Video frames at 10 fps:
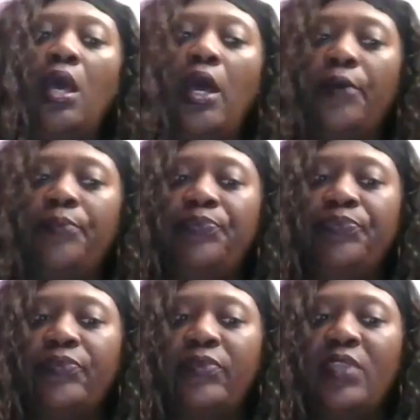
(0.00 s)
And
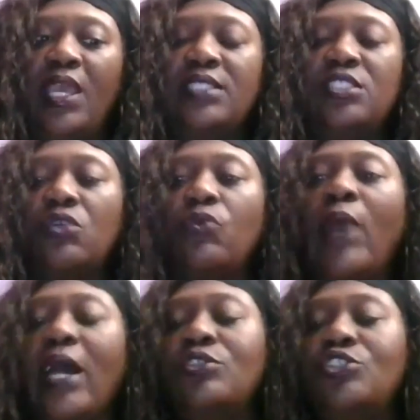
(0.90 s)

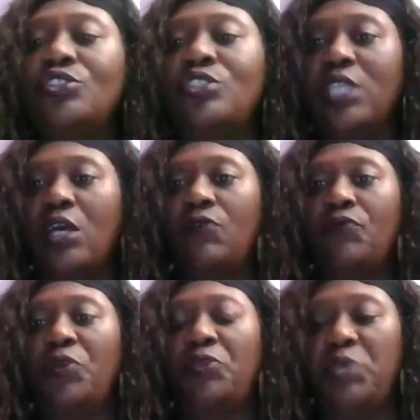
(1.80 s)
surround yourself
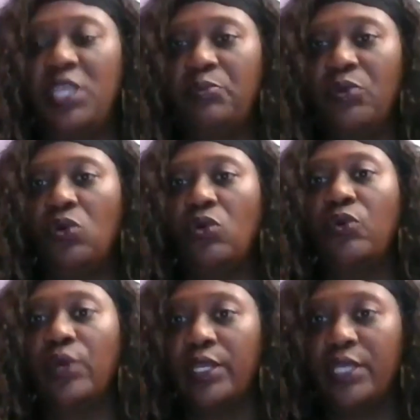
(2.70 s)
with people
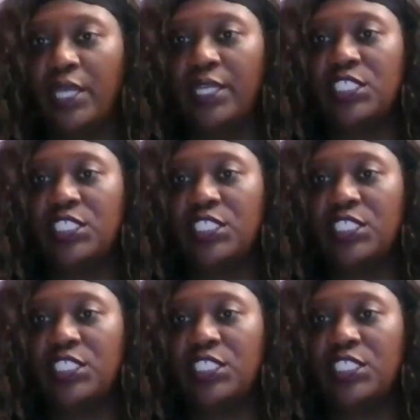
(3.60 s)
who are gonna